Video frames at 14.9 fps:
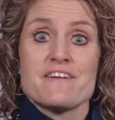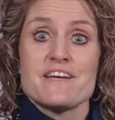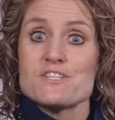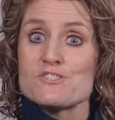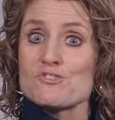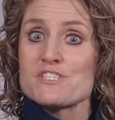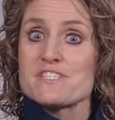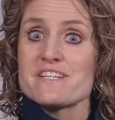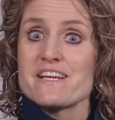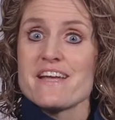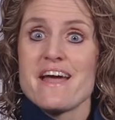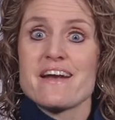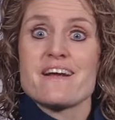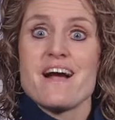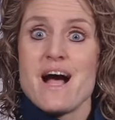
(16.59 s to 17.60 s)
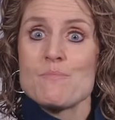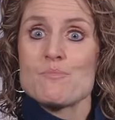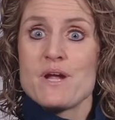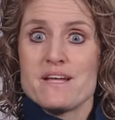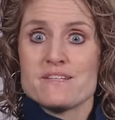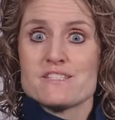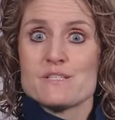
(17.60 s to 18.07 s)
interesting and
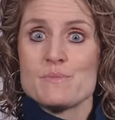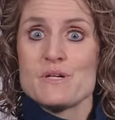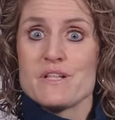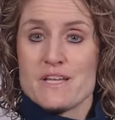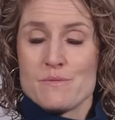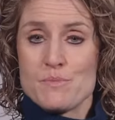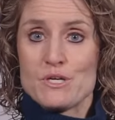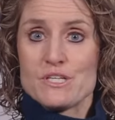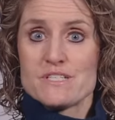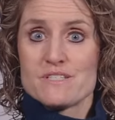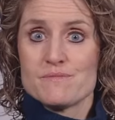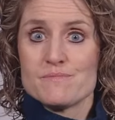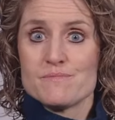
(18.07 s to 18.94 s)
comprehensible input.